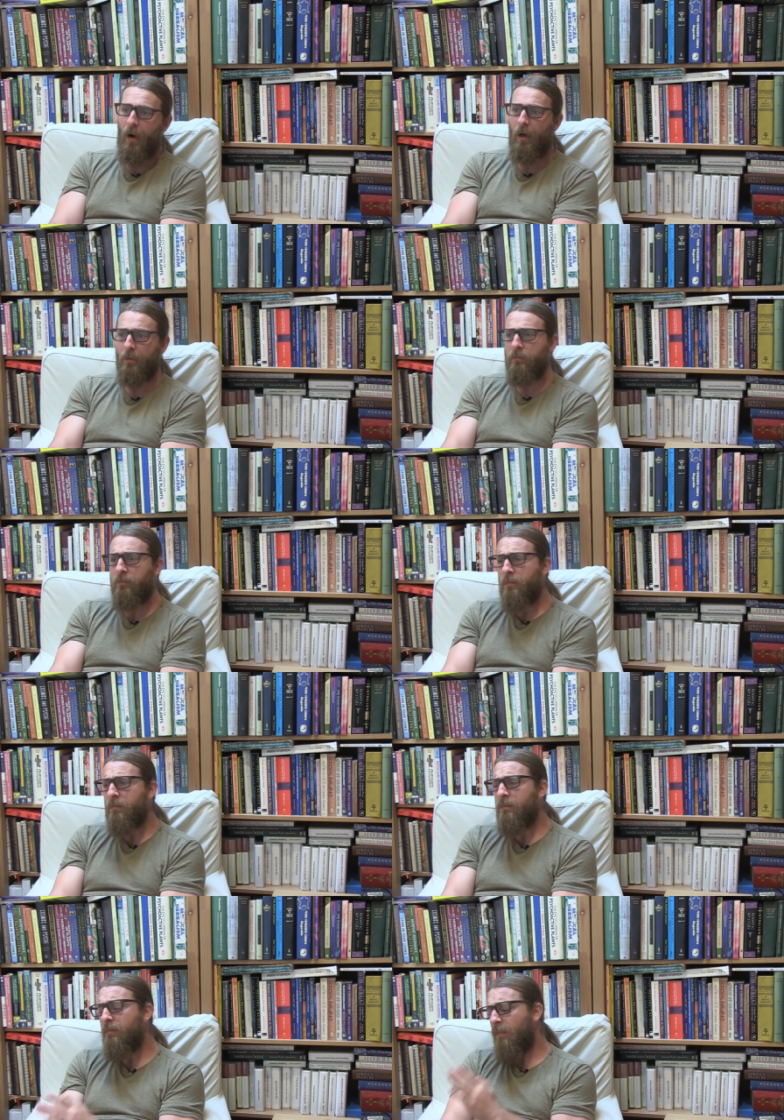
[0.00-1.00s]
hurt.
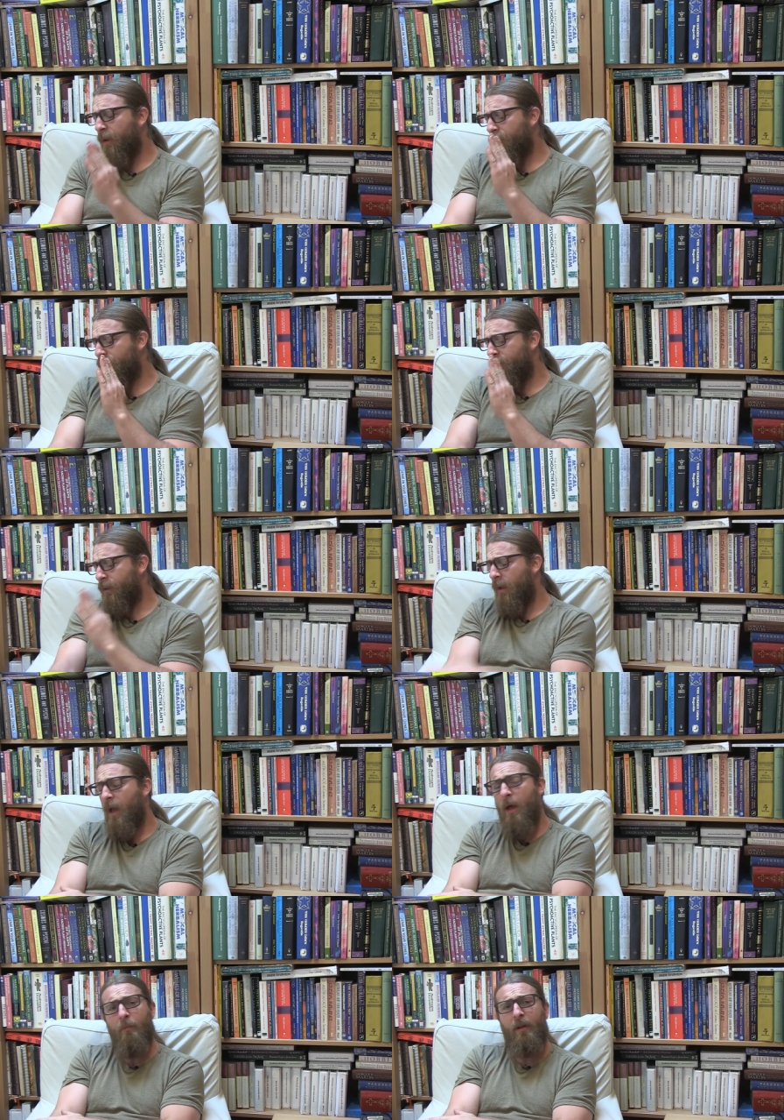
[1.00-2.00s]
I just put
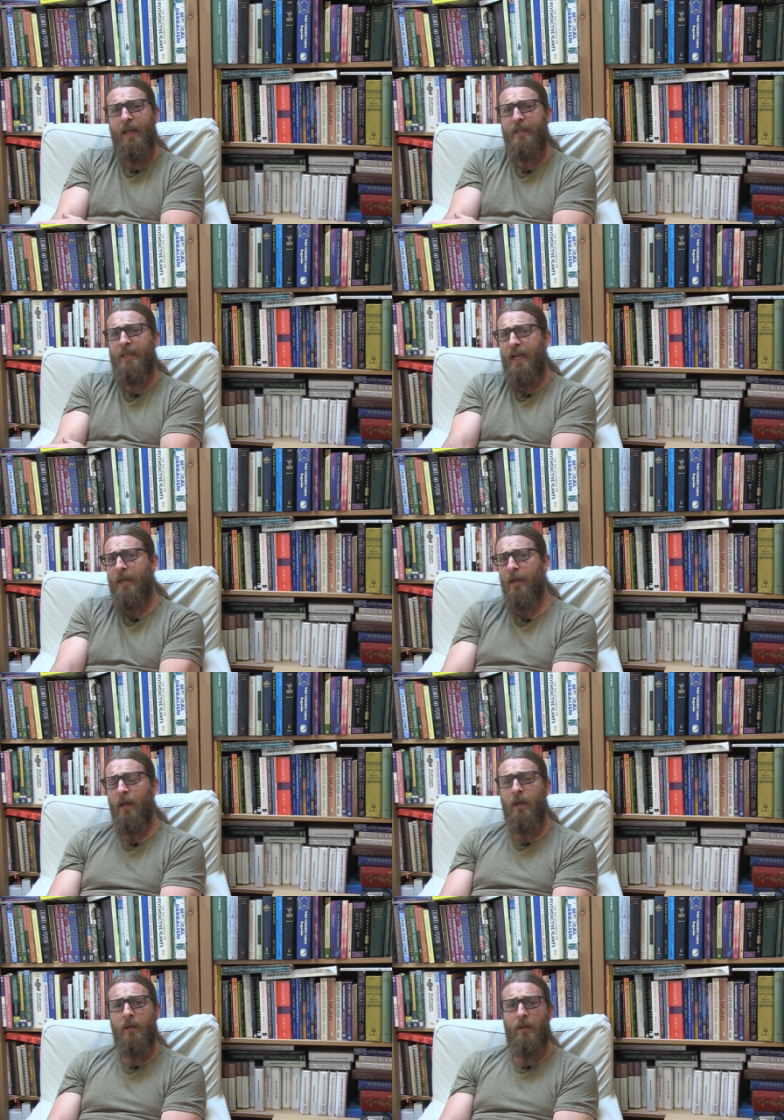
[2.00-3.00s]
plantain,
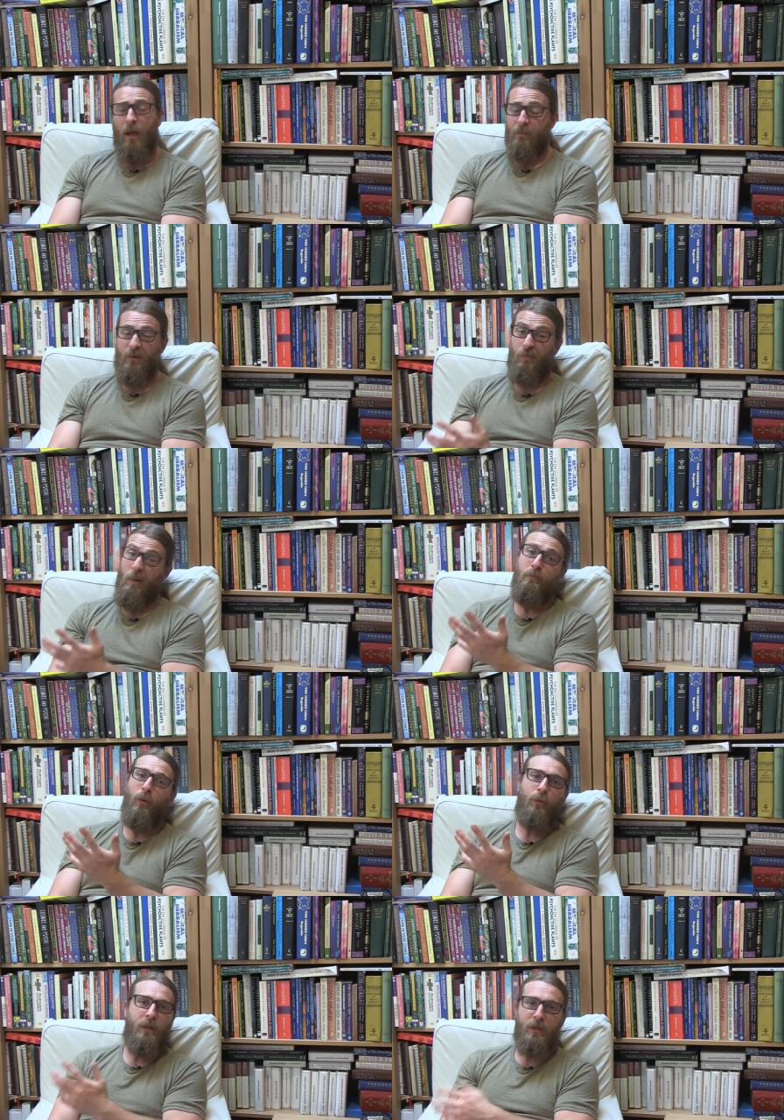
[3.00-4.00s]
uh, spit
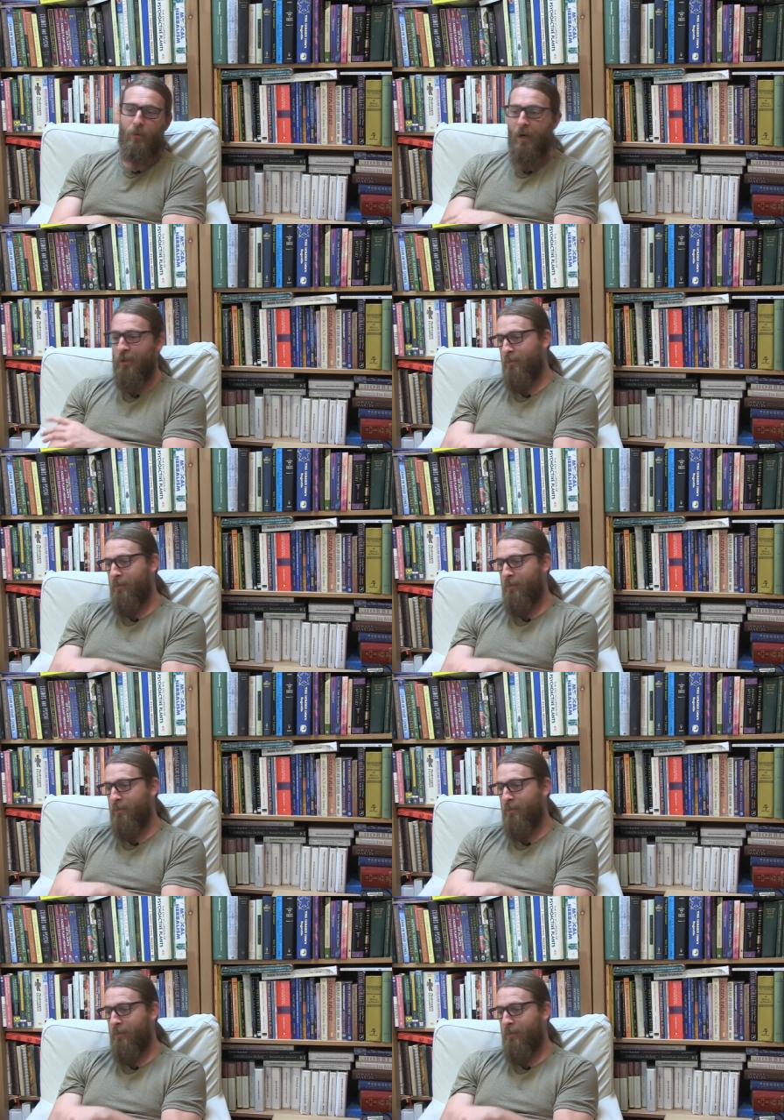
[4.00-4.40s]
poultice, right?